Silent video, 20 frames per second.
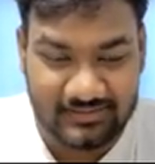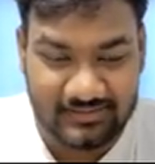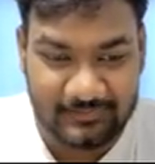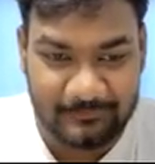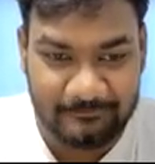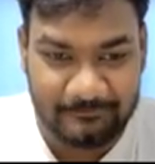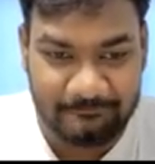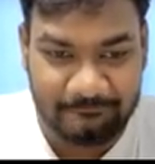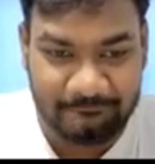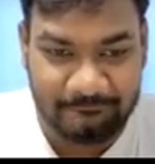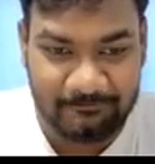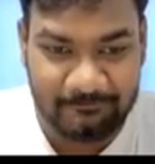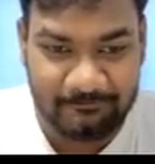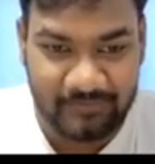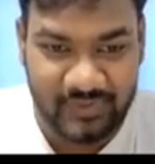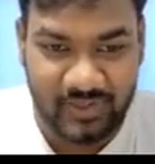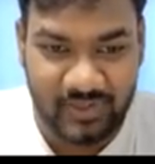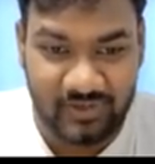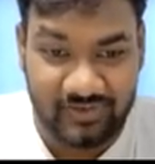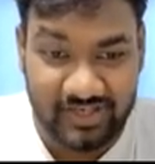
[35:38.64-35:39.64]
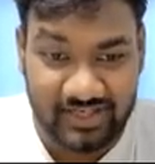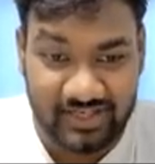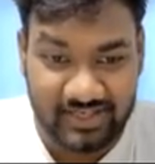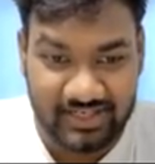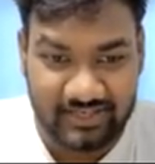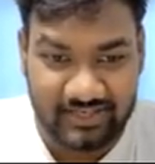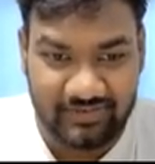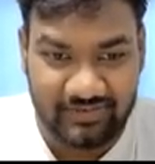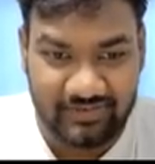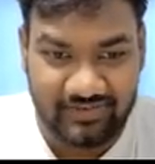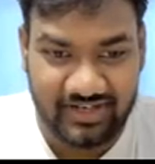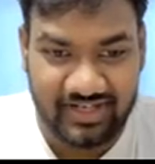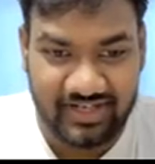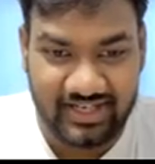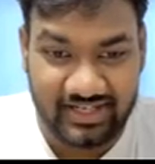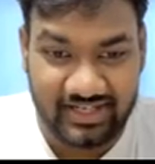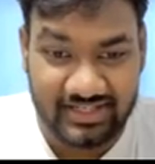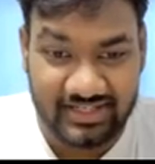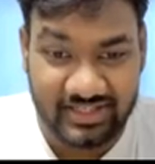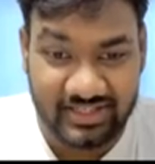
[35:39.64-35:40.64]
no, wait, let me word
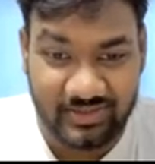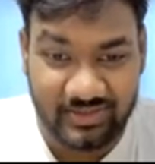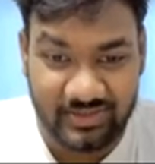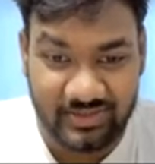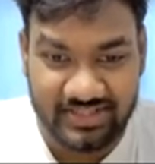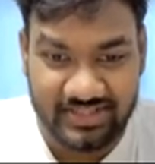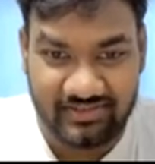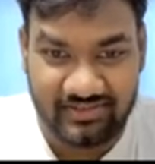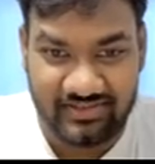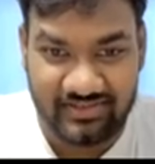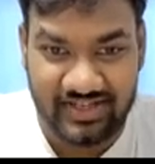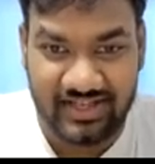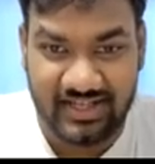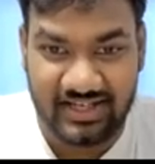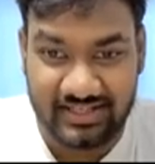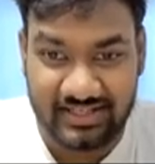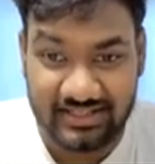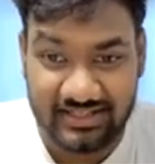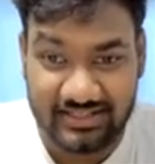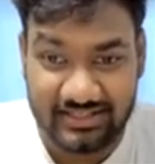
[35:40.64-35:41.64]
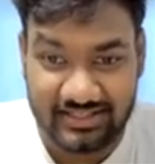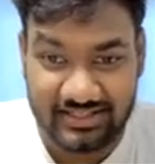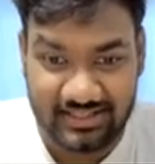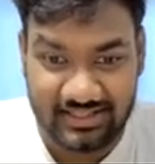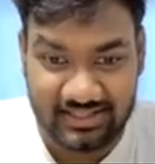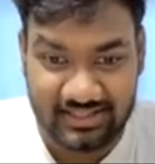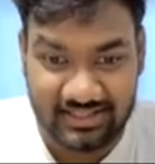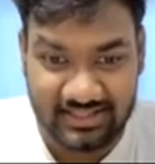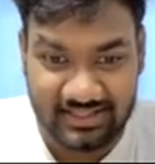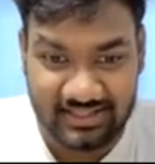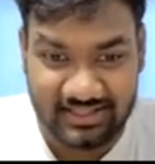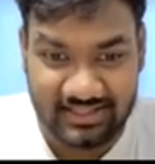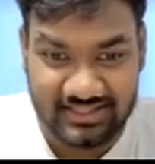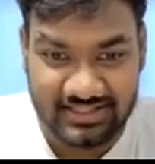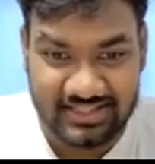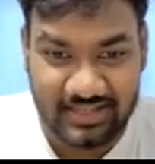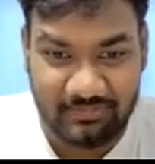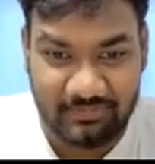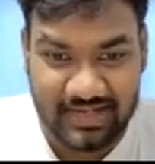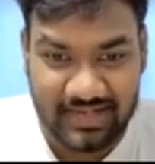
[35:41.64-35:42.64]
it. In a situation where
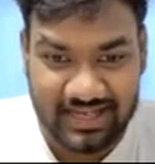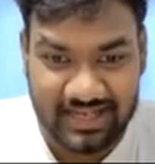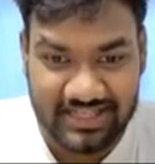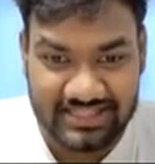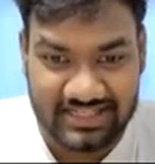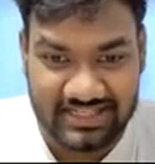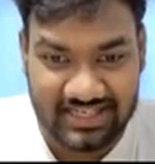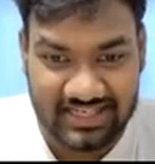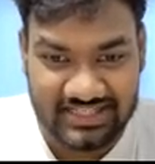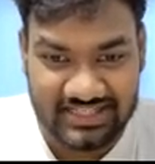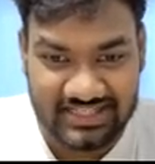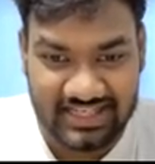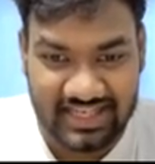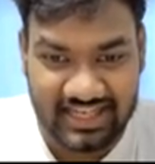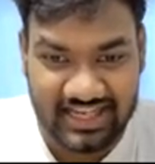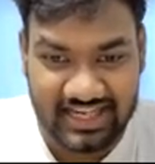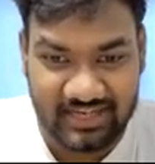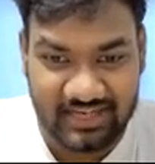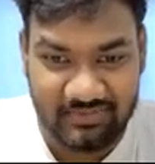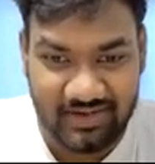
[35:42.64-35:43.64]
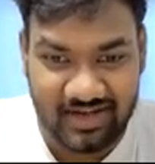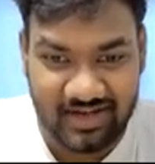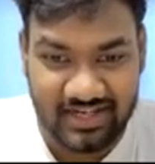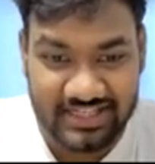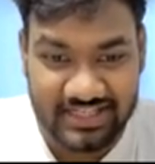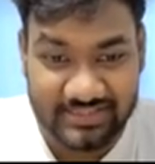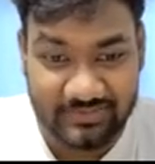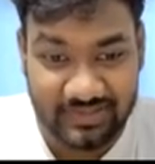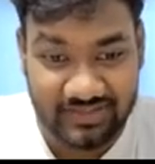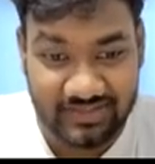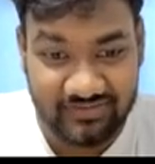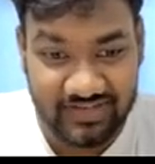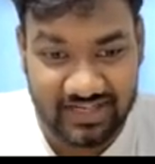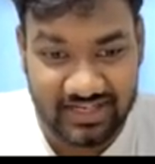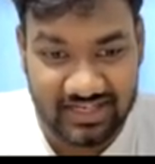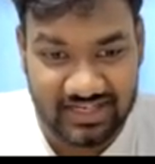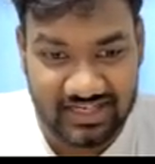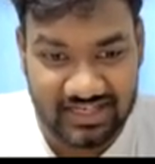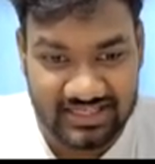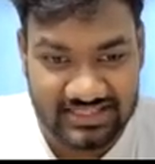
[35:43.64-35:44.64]
supply is elastic and demand is
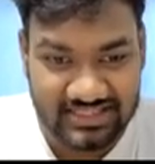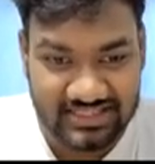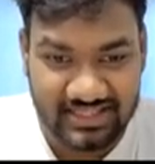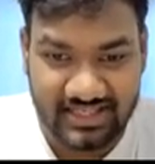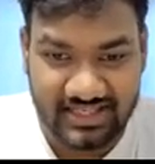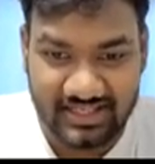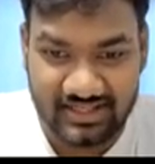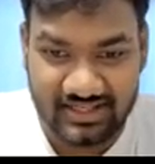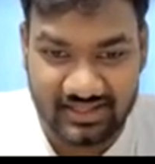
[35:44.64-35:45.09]
perfectly elastic,